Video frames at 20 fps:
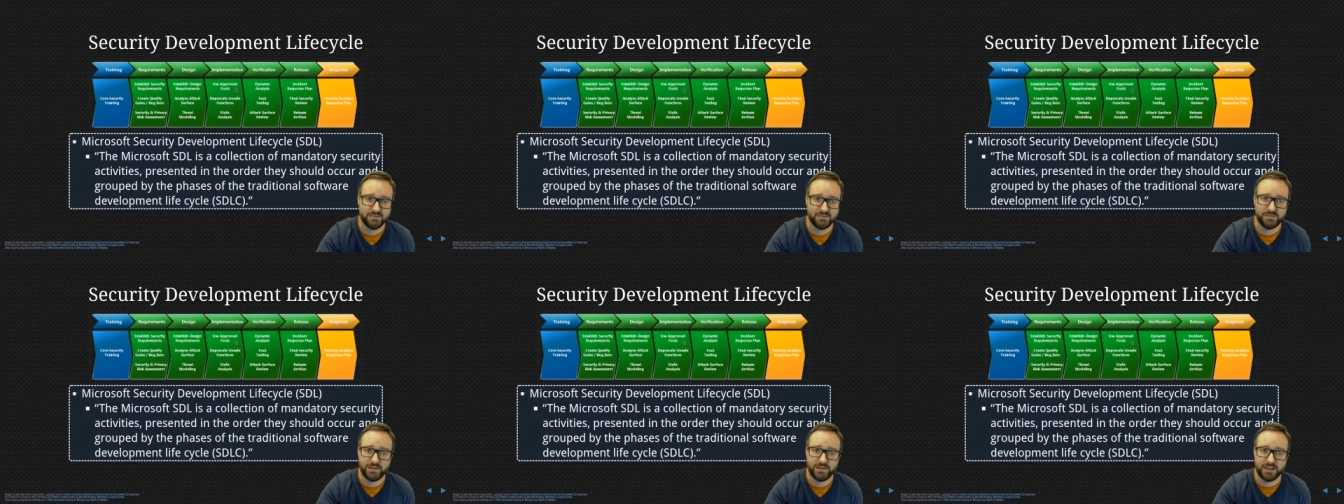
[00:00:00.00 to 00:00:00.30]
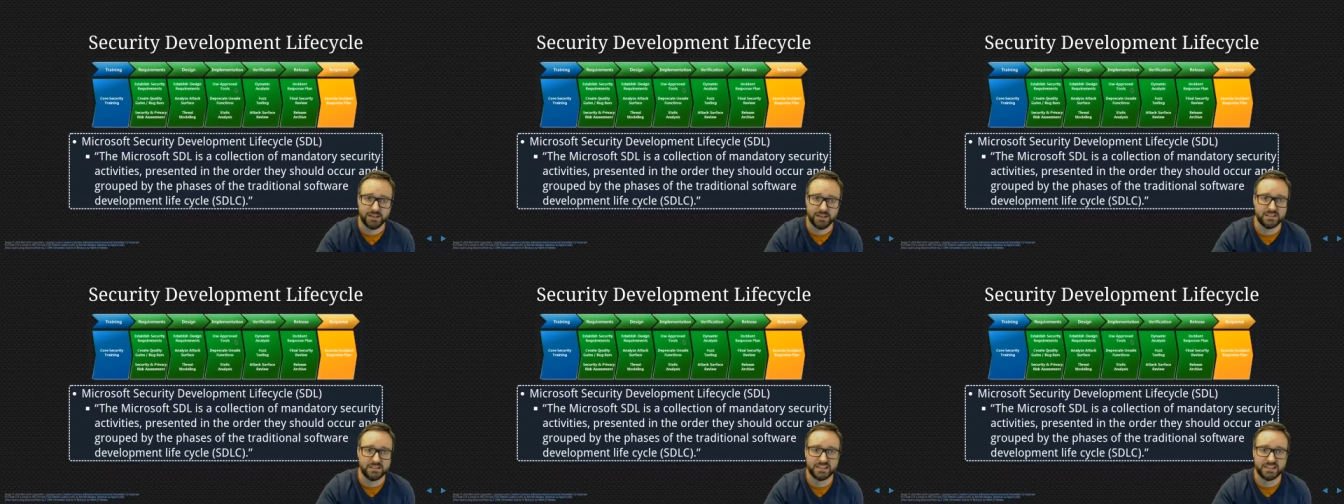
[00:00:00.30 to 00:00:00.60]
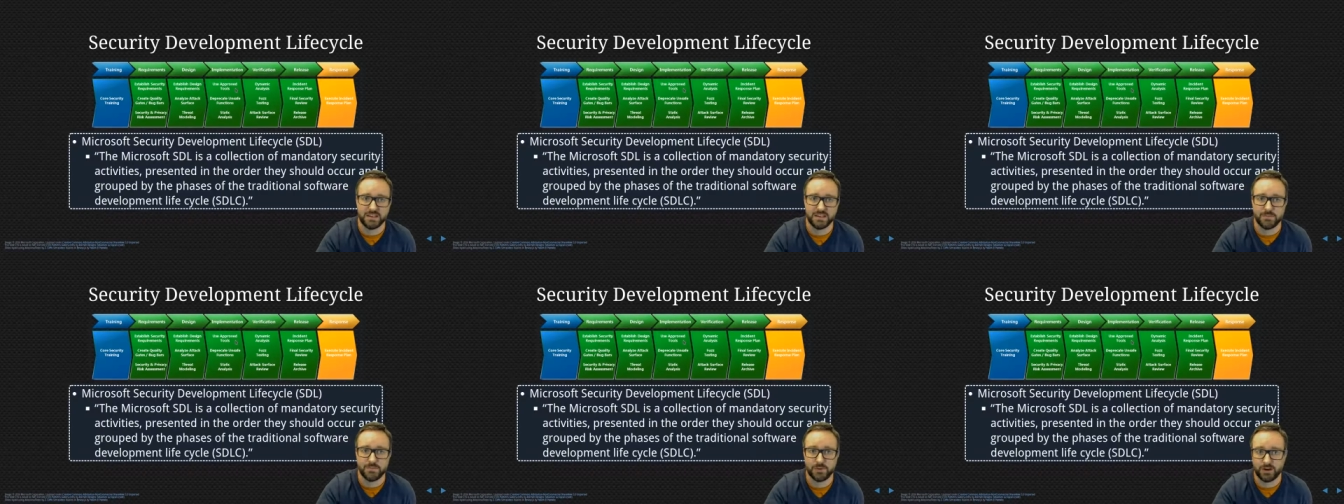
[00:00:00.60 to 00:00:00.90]
in C
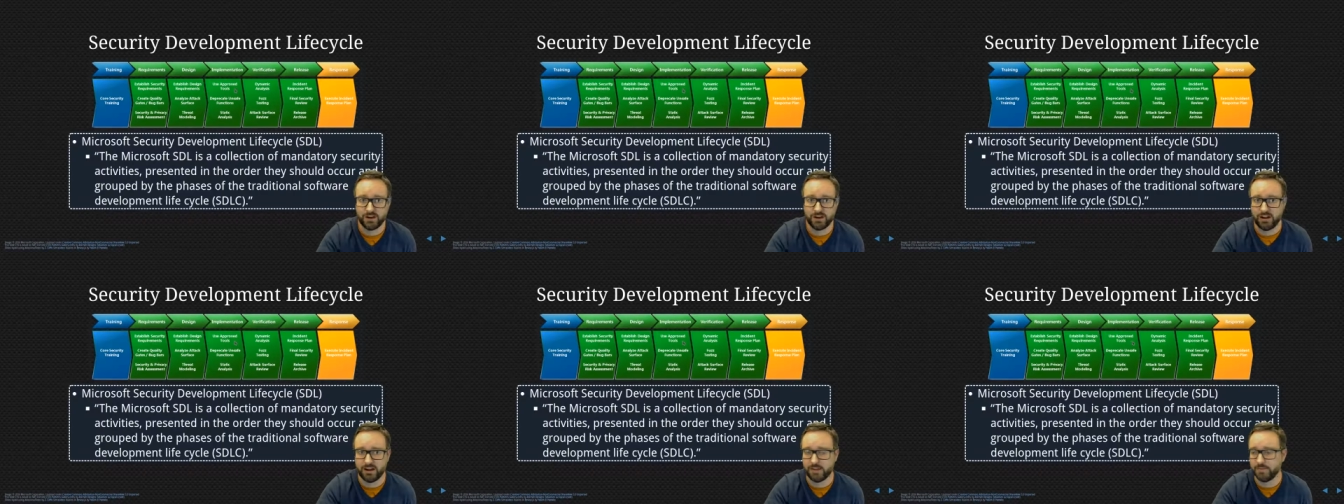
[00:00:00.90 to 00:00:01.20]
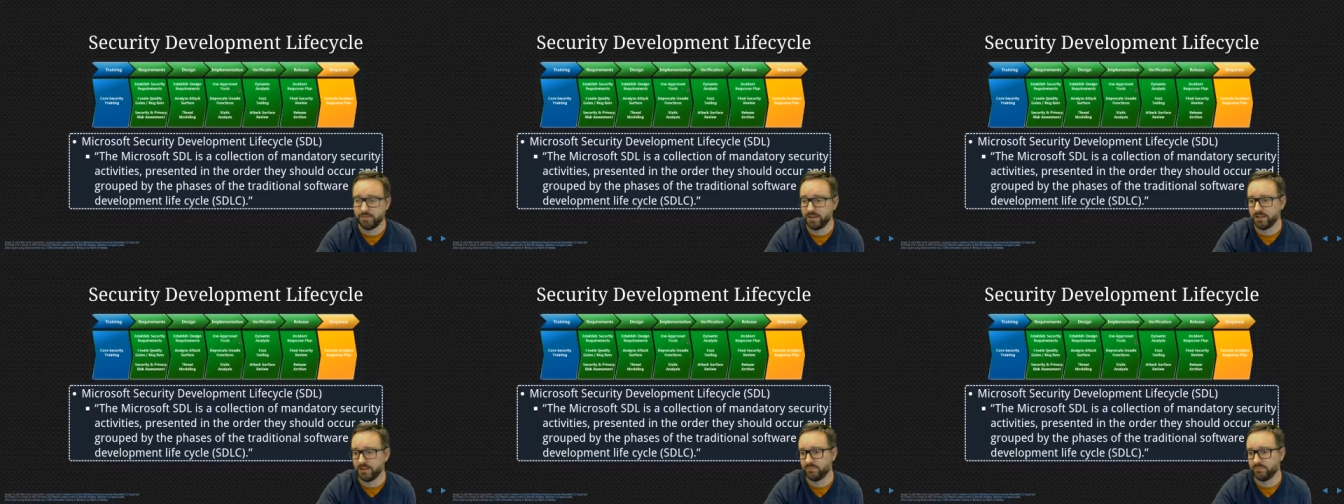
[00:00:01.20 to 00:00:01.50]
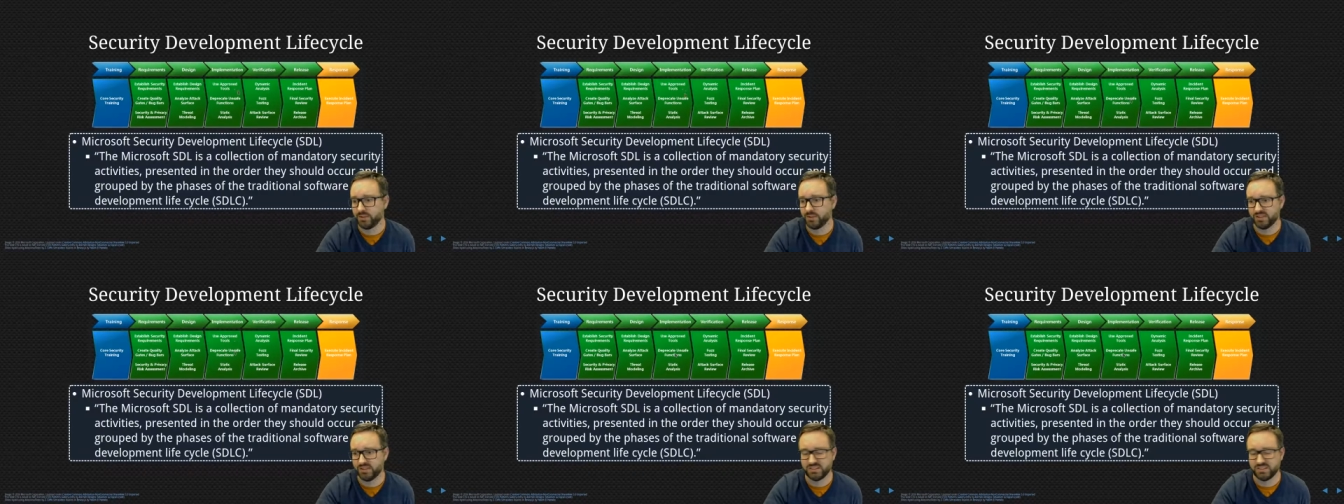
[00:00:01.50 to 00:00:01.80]
programming
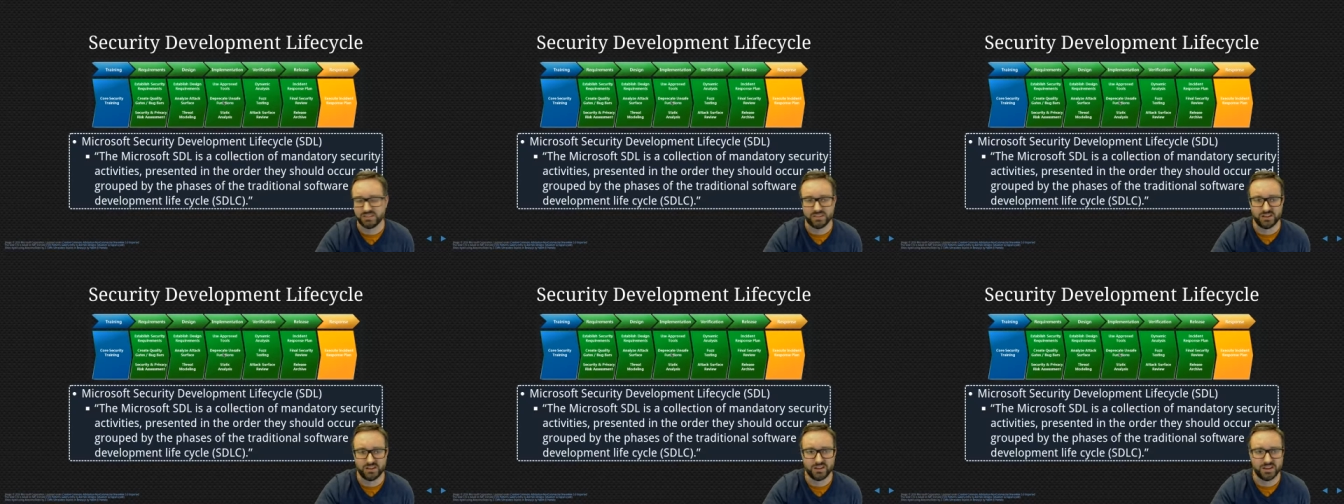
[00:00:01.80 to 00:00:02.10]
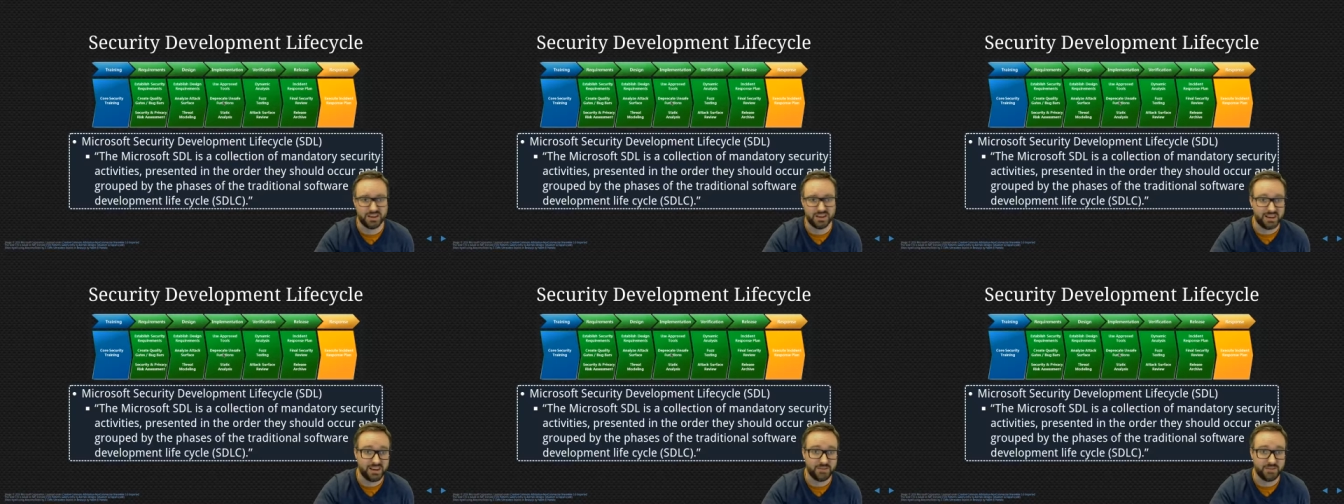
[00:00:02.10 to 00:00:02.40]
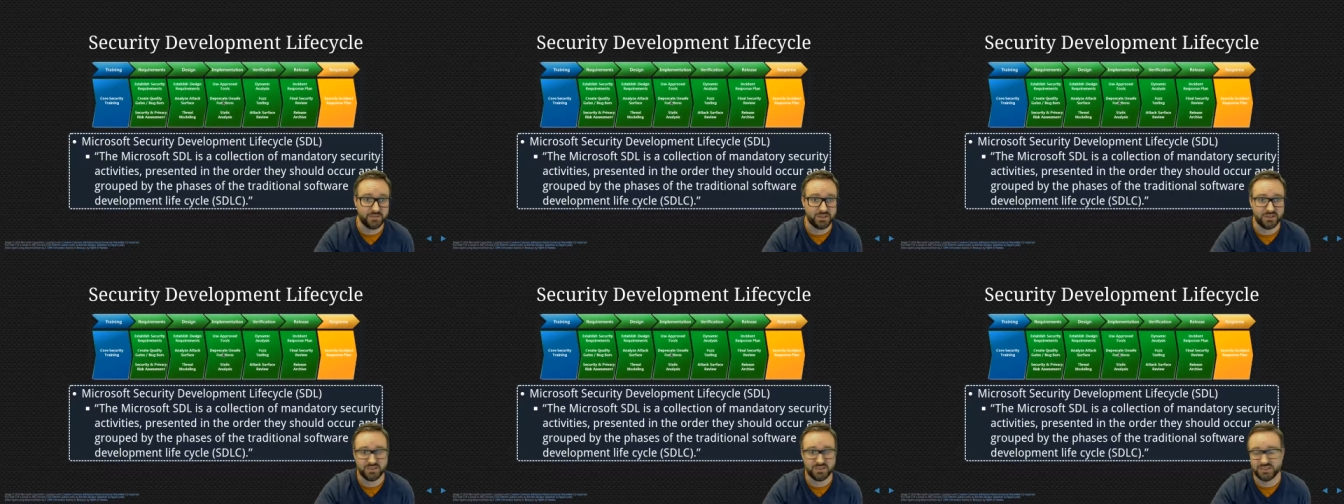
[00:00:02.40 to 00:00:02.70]
because you can never
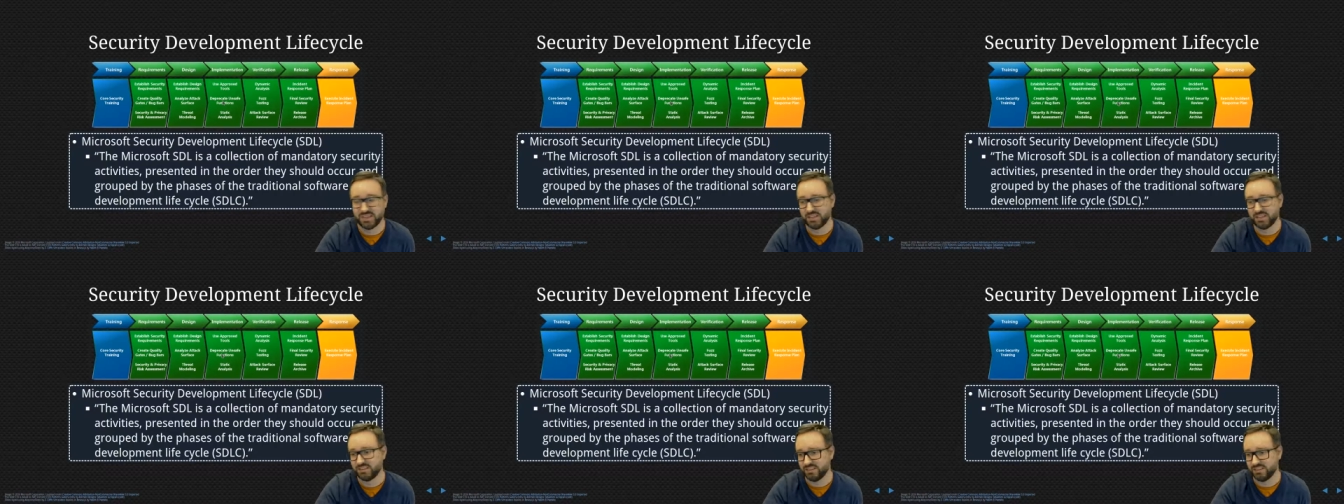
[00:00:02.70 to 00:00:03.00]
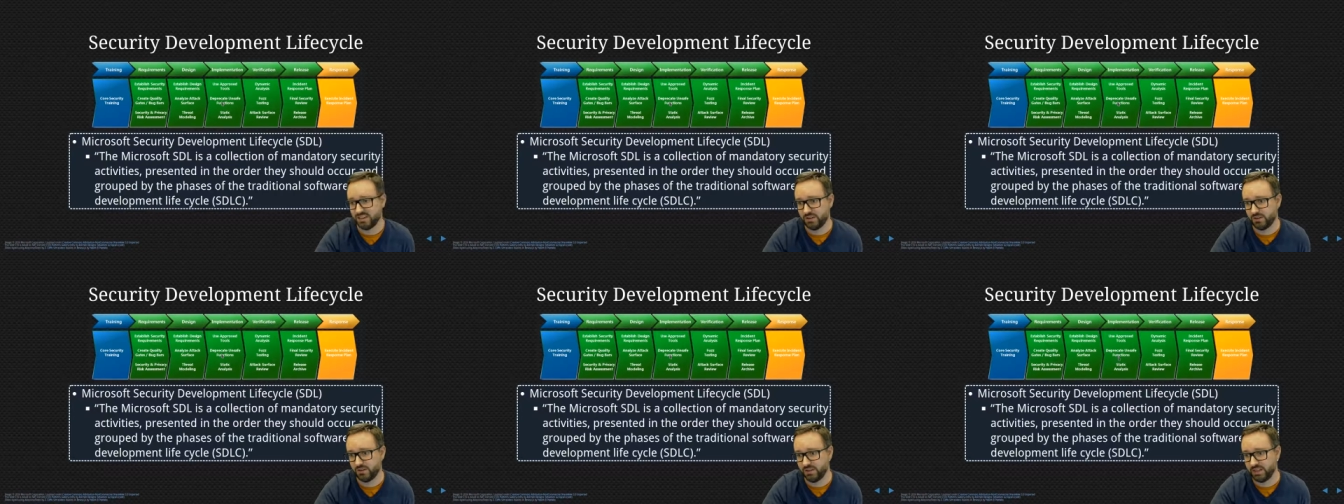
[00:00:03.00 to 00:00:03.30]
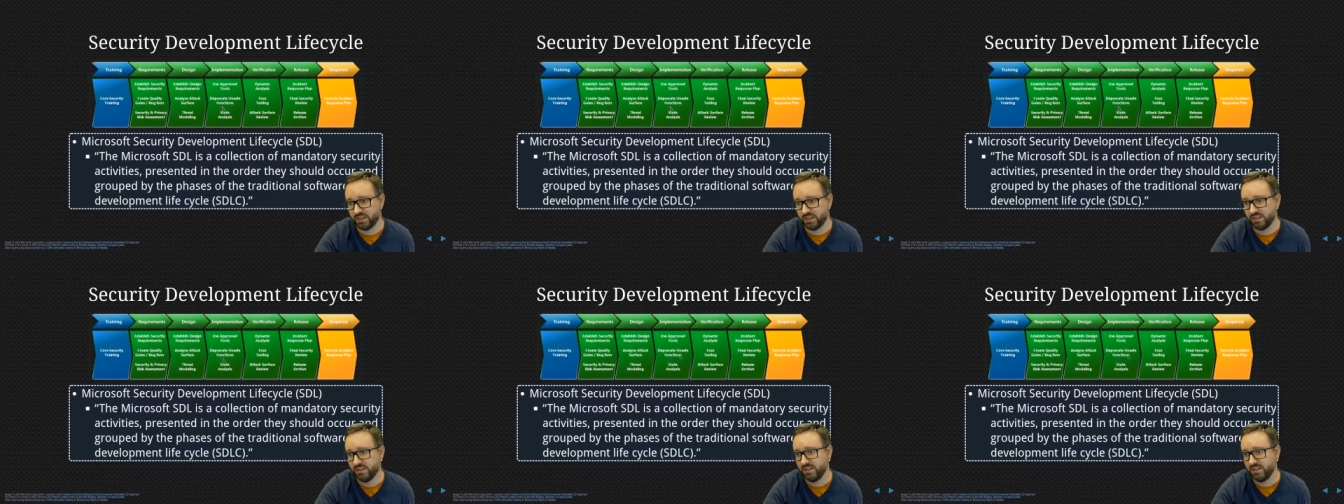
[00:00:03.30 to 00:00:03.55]
use that securely.